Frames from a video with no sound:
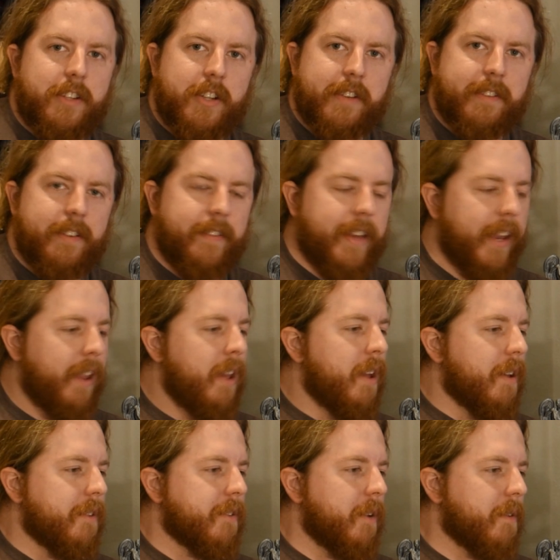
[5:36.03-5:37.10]
the gist of it.
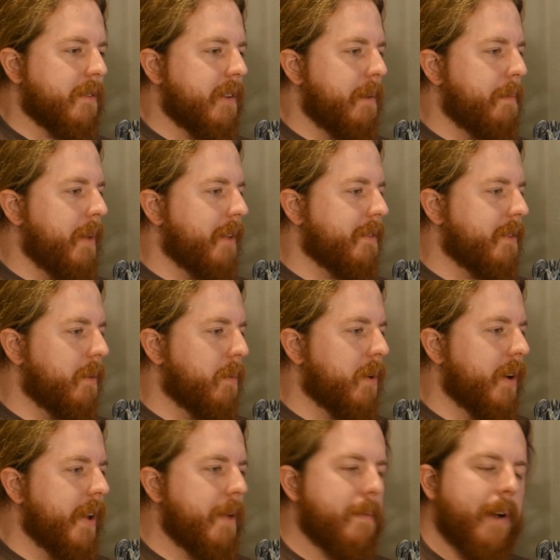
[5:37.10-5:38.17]
So something else to
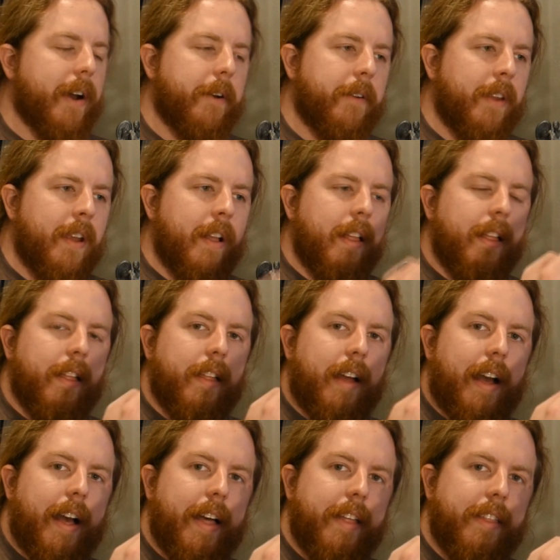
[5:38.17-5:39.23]
worry about.
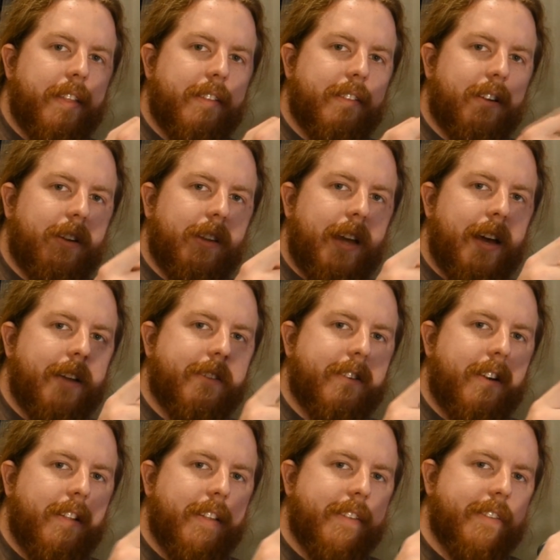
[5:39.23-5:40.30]
Uh, these little legs
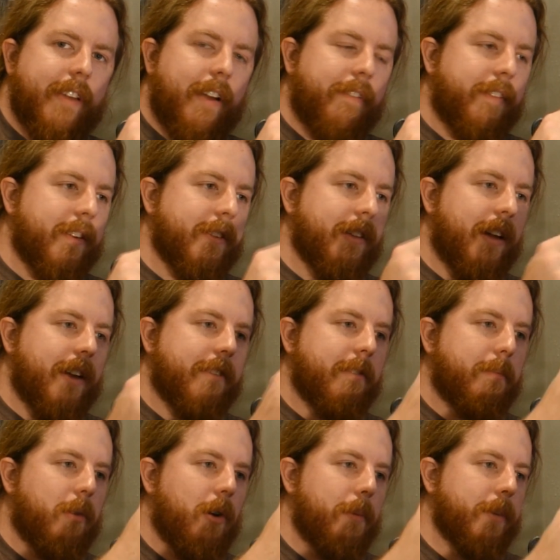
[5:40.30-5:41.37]
and all this stuff. There's a lot of
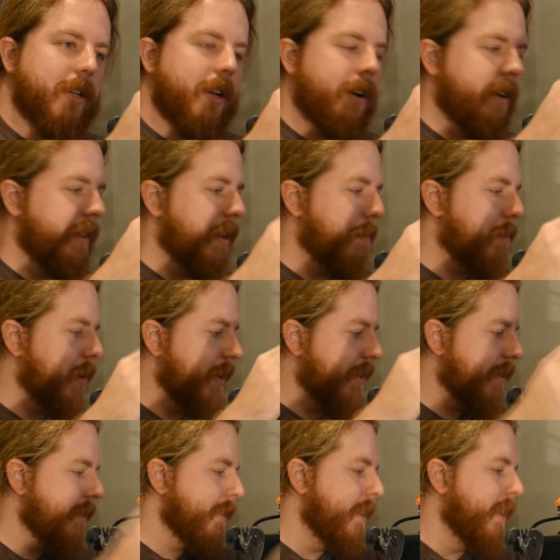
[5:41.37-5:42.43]
support material that
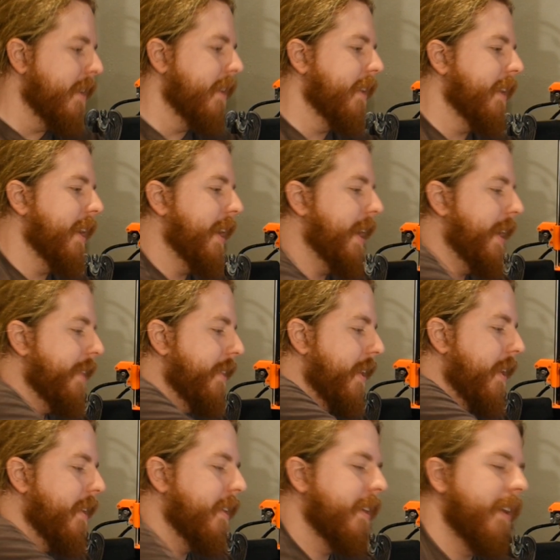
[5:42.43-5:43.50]
prints uh, on
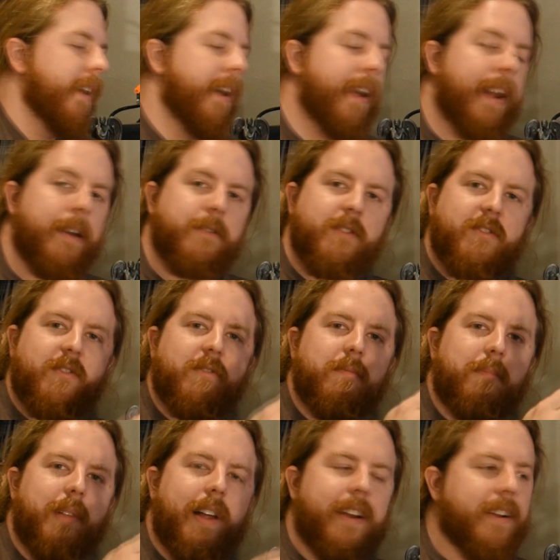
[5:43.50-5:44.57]
there and I was just using
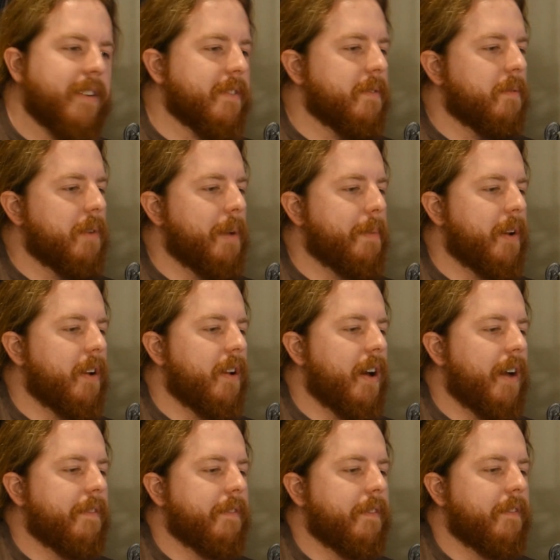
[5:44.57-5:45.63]
pliers, ripping it
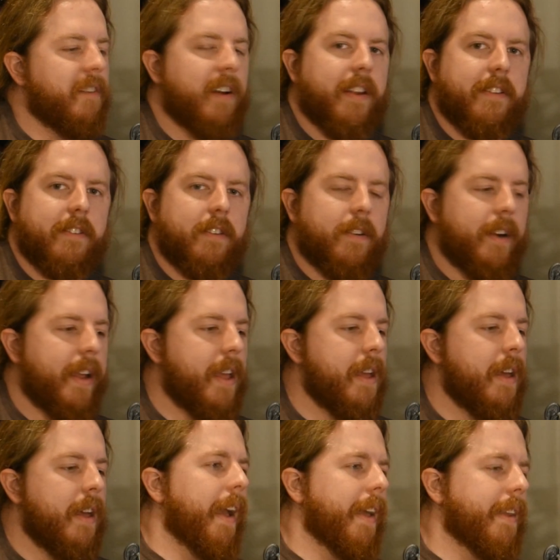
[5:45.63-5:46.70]
off. Funny story.
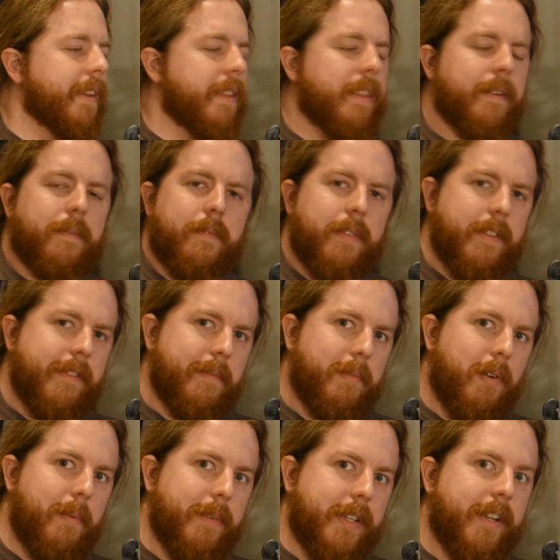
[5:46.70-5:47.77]
And the, the
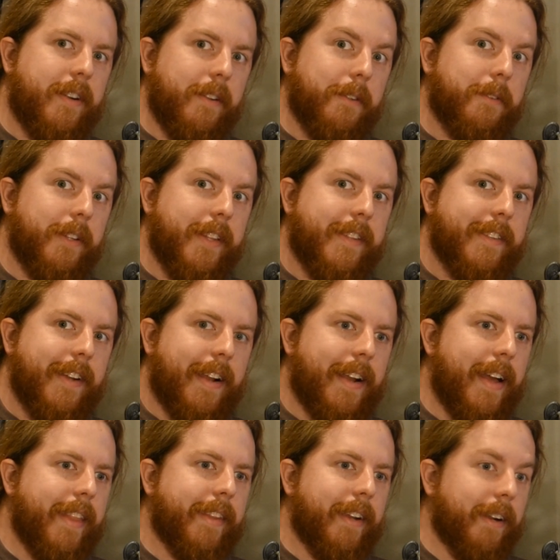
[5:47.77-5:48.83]
support material is really stuck
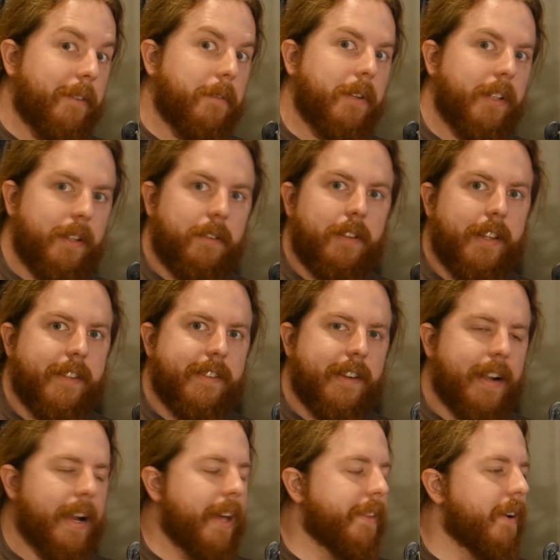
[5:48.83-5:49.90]
on there, really, really
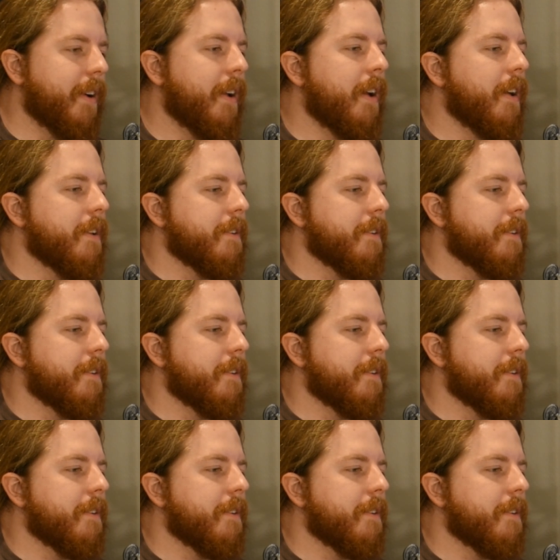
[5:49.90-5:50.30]
stuck on there.